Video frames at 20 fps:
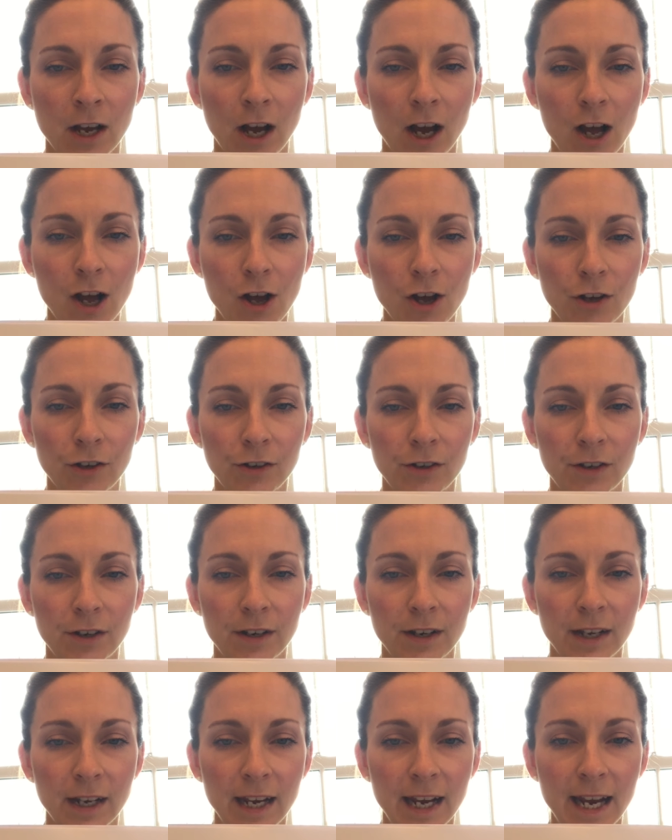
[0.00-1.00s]
On,
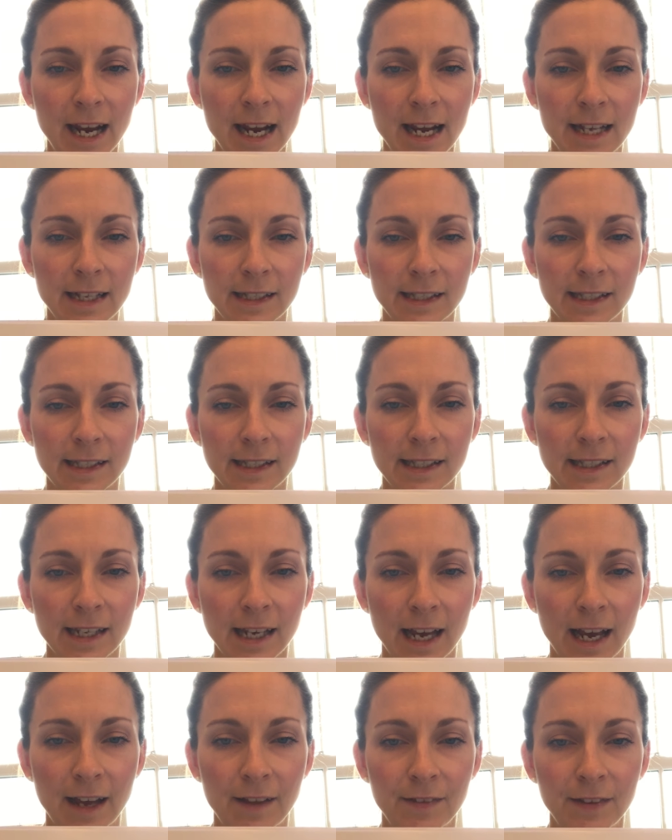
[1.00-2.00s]
its.
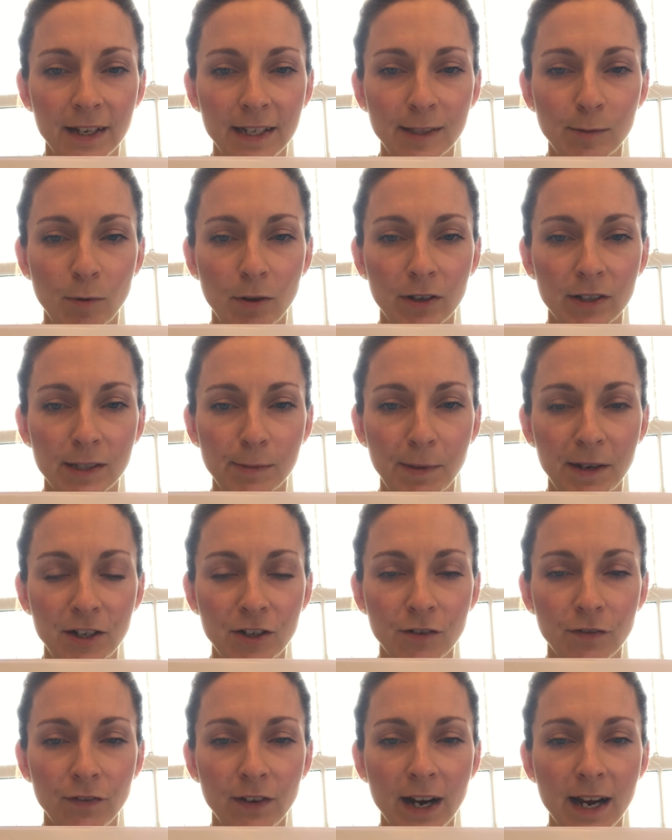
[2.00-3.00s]
And this one,
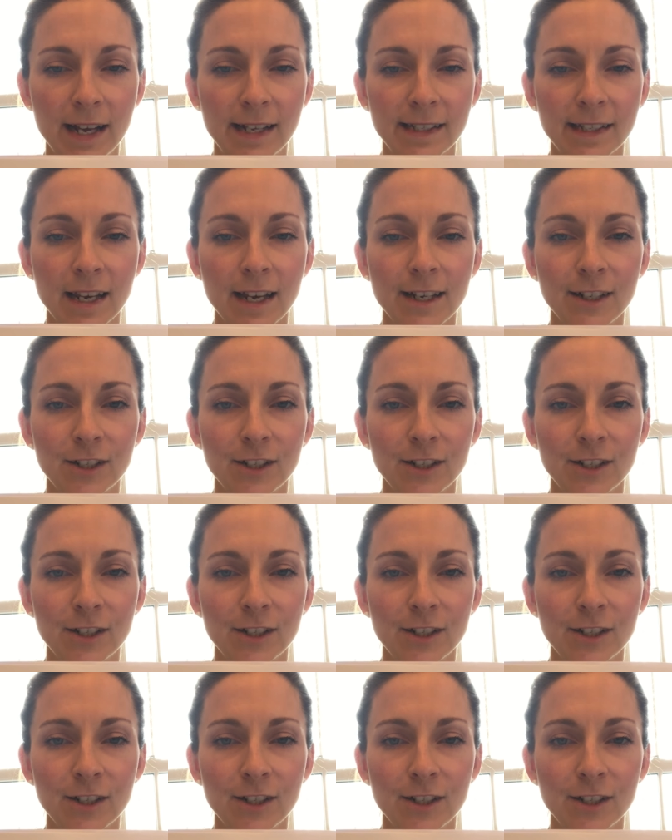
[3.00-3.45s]
special friend,